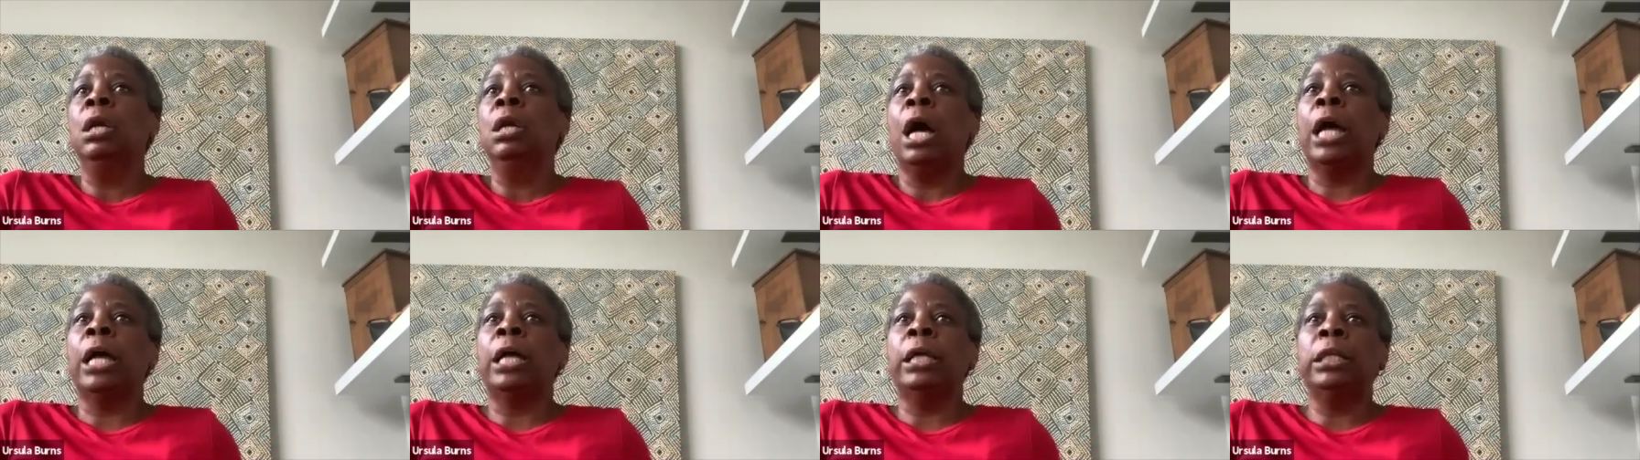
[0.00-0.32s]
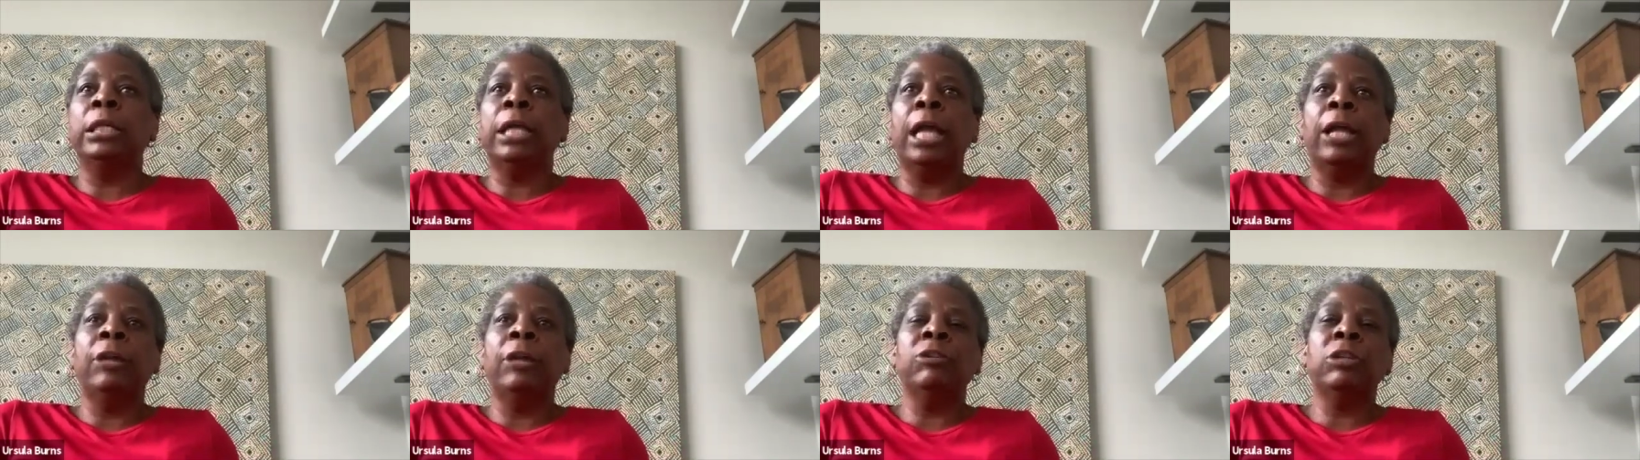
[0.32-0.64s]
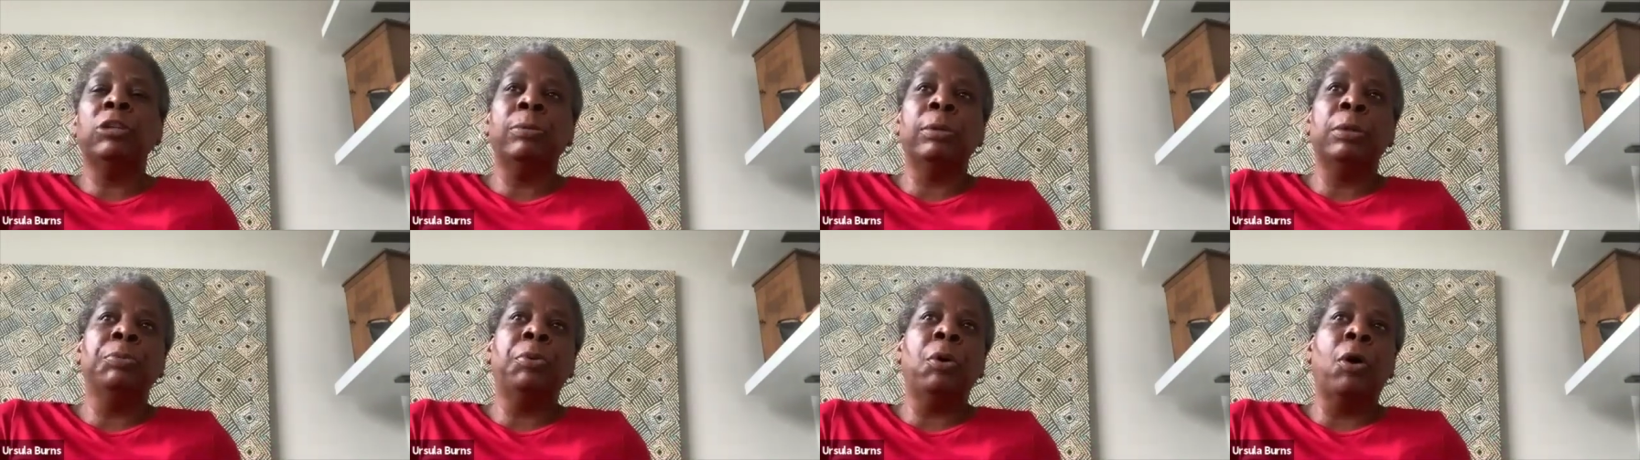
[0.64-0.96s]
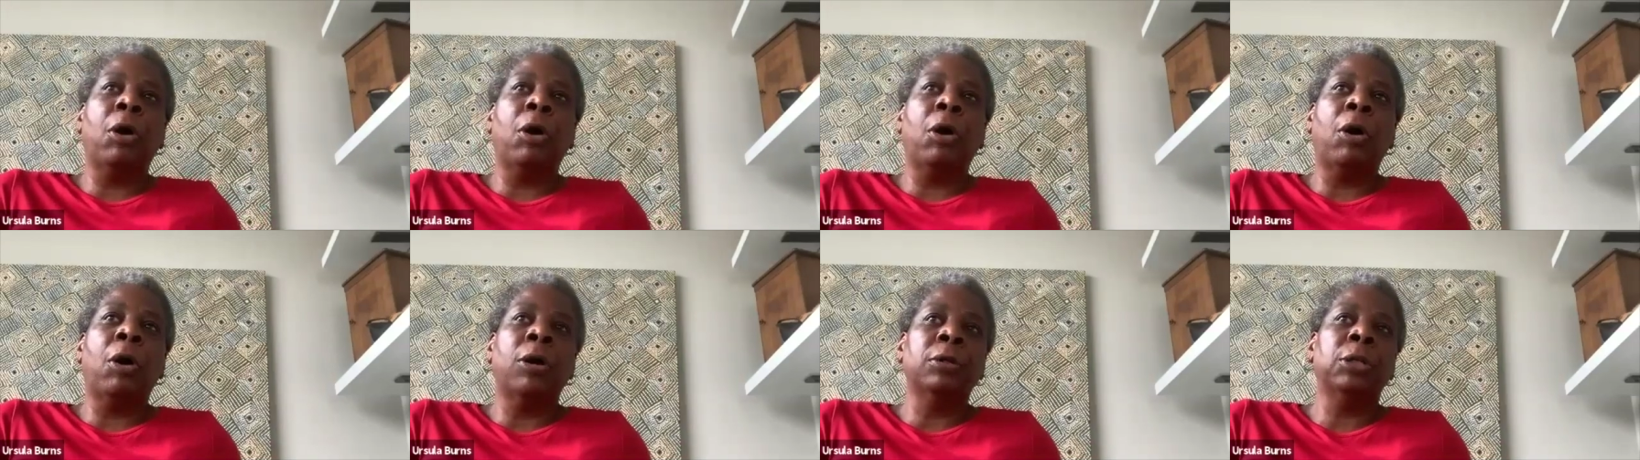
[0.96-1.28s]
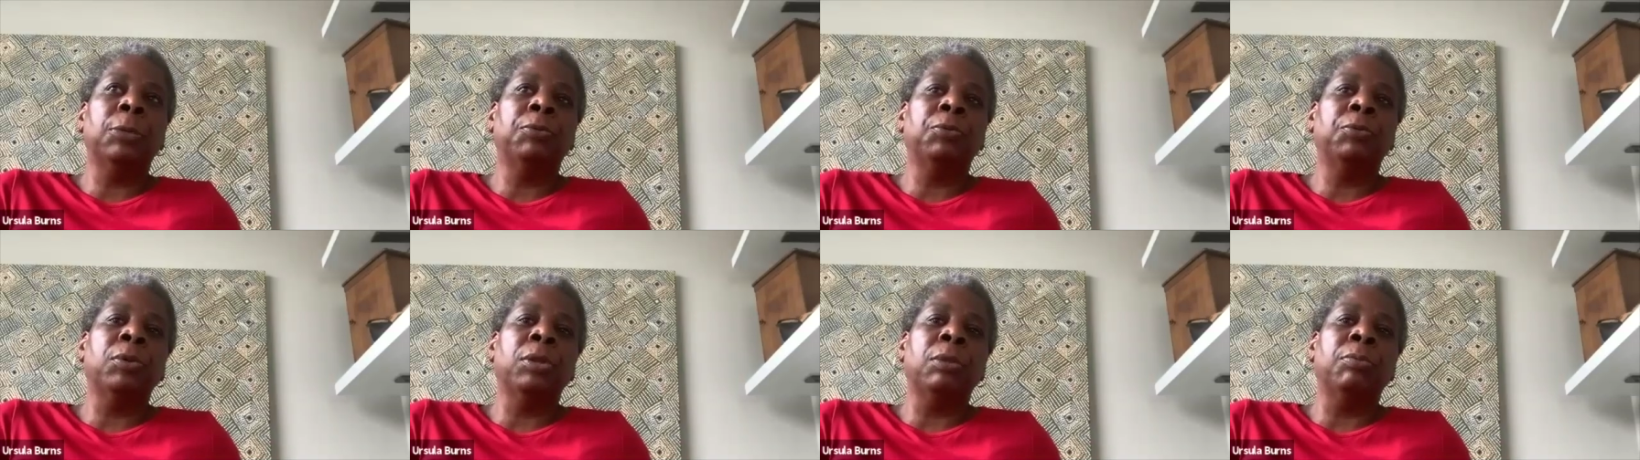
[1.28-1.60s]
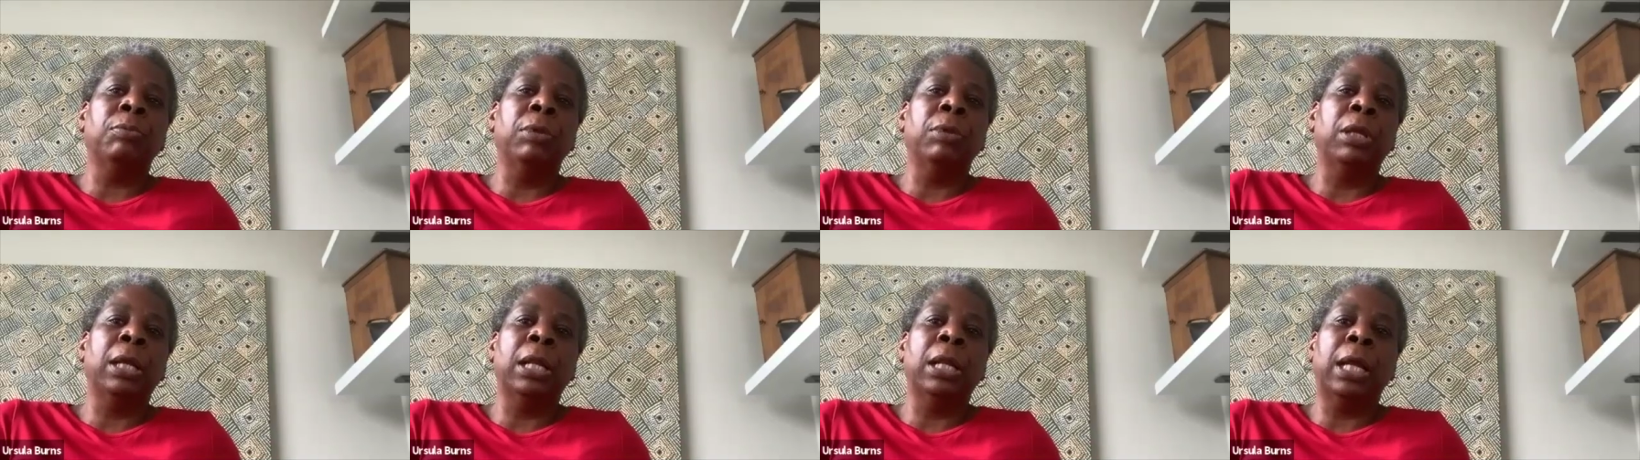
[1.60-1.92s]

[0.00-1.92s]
I engage them in partnerships with me.